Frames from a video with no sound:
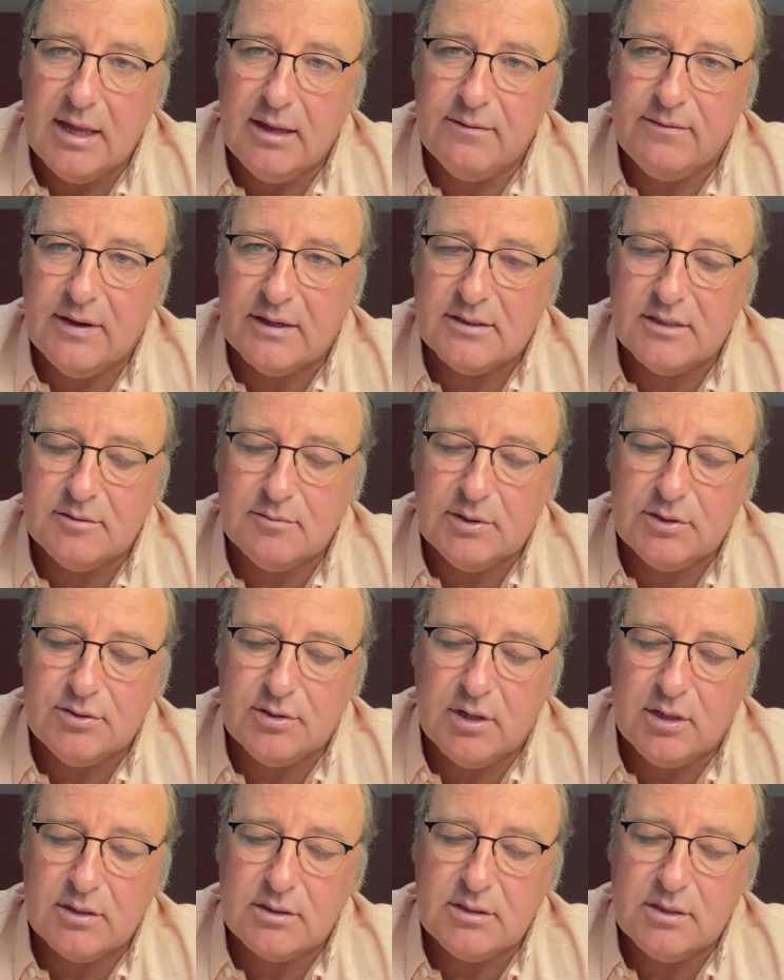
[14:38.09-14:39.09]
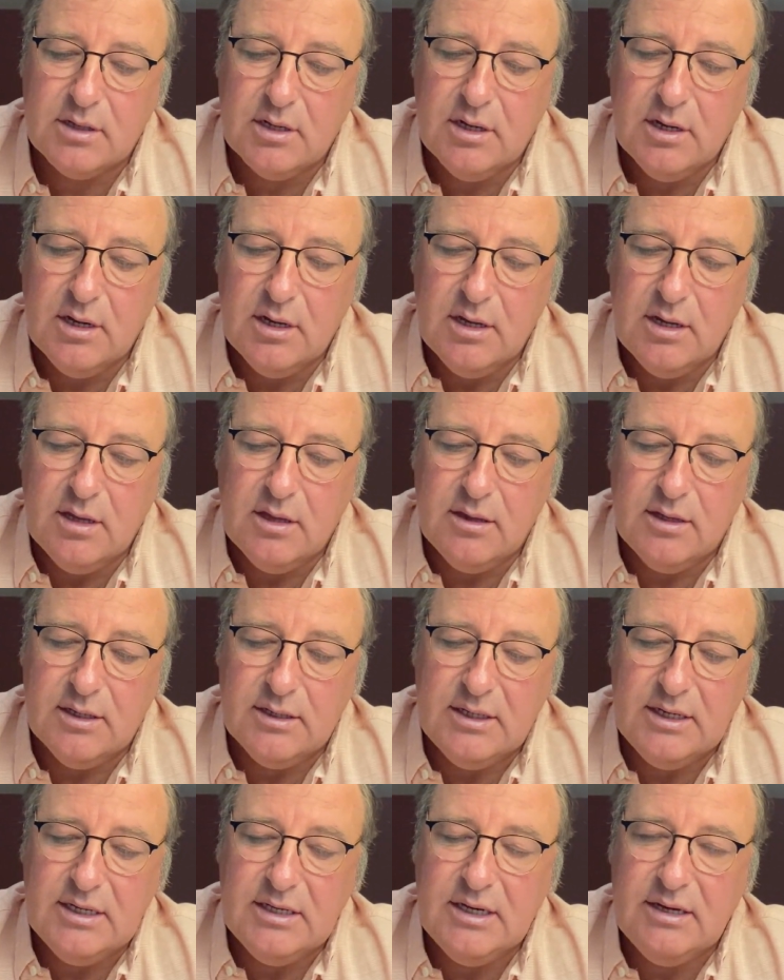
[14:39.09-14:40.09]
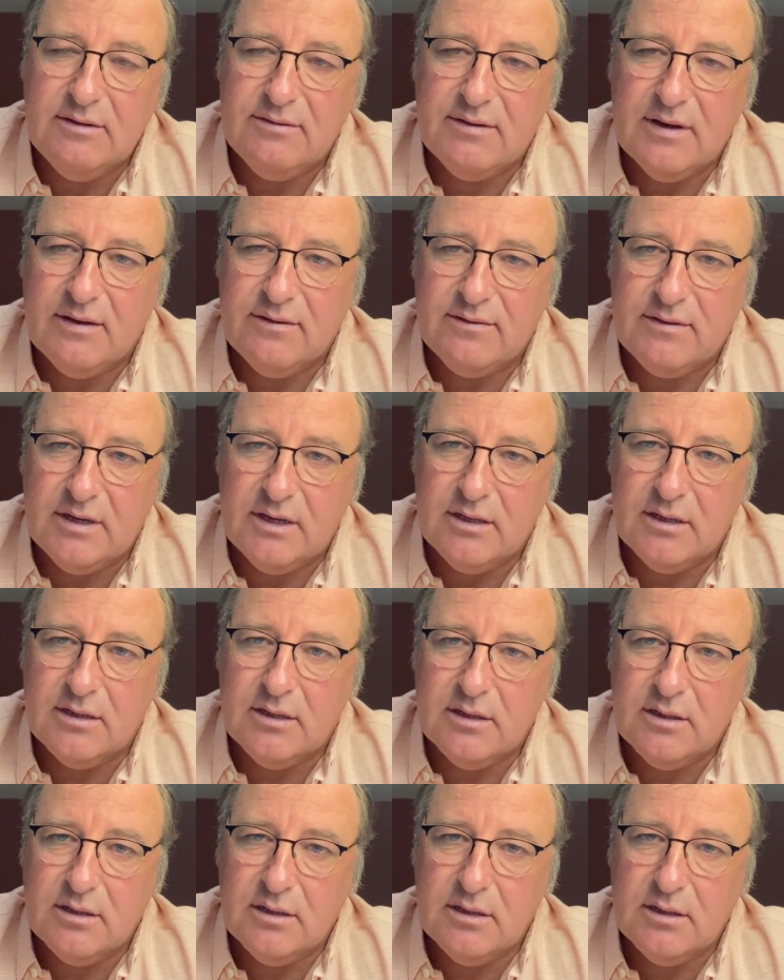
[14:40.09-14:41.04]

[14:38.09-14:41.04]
that fixes my trucks, the DD15